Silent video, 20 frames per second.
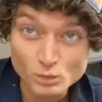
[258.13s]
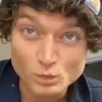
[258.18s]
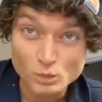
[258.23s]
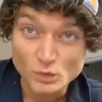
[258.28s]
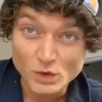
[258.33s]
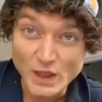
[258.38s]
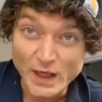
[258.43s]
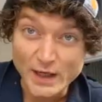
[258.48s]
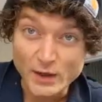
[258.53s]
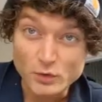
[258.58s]

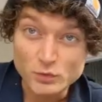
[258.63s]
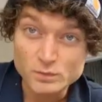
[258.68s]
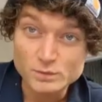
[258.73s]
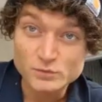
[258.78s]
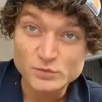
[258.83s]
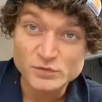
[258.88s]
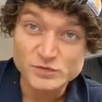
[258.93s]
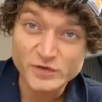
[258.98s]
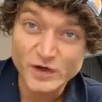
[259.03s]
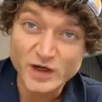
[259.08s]
Now,
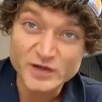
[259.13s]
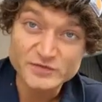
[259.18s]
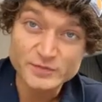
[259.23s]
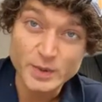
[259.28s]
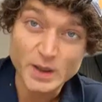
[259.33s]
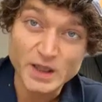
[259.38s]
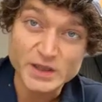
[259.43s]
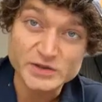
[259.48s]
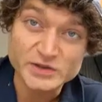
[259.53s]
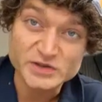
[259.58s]

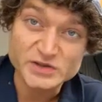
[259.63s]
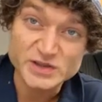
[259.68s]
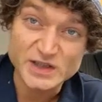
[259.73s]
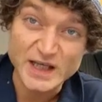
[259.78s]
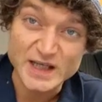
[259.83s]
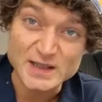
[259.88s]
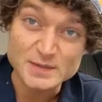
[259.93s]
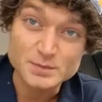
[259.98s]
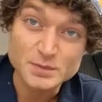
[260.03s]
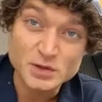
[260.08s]
5 pints
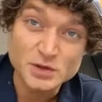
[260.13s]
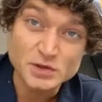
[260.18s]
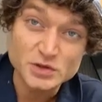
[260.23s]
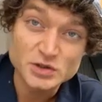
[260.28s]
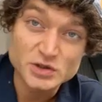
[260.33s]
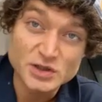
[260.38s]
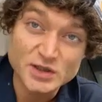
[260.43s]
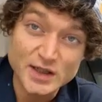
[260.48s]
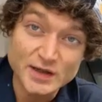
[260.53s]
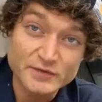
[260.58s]
deep, you
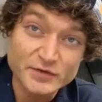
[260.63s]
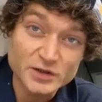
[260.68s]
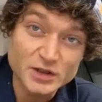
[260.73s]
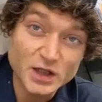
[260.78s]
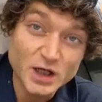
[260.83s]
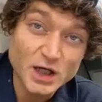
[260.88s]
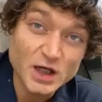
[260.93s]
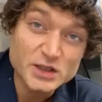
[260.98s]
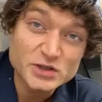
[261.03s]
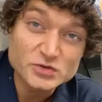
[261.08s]
should have a
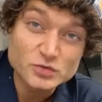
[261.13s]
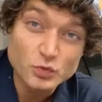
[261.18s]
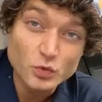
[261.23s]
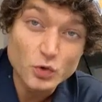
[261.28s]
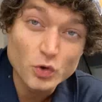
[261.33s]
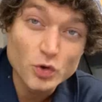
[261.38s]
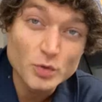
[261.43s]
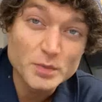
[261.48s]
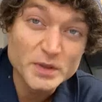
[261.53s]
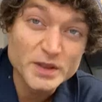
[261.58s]
nice warm